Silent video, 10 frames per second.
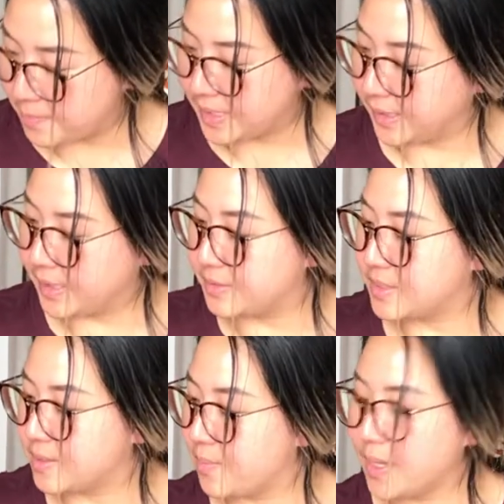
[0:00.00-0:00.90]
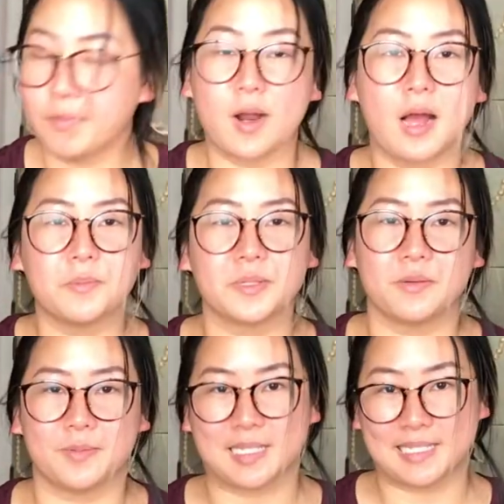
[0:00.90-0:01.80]
pillow, so my props are
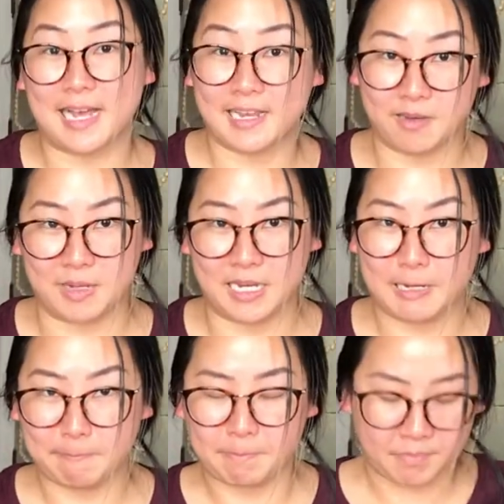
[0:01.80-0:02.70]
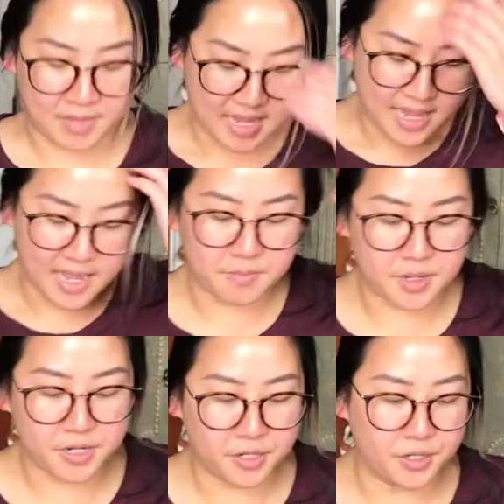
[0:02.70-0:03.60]
beside me. And I'm
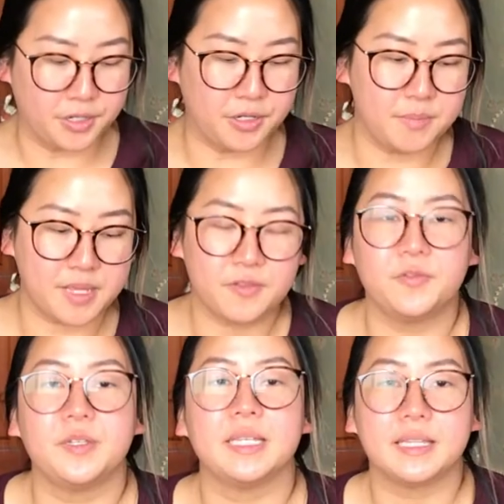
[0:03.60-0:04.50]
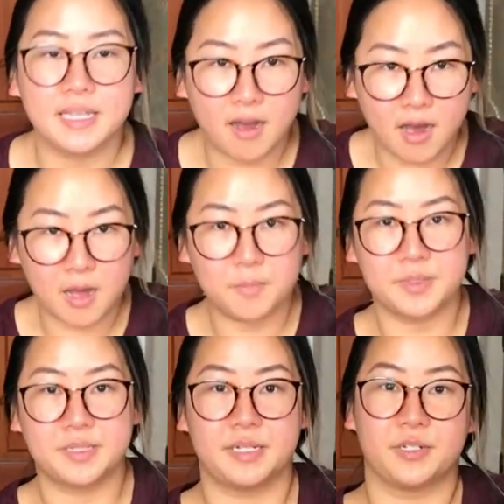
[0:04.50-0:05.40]
going to curl my feet the
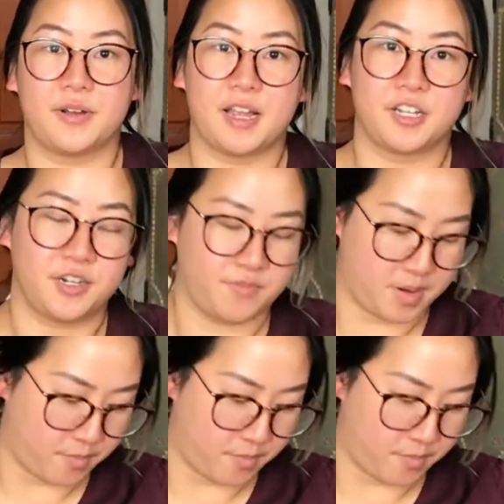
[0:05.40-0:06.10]
opposite direction of my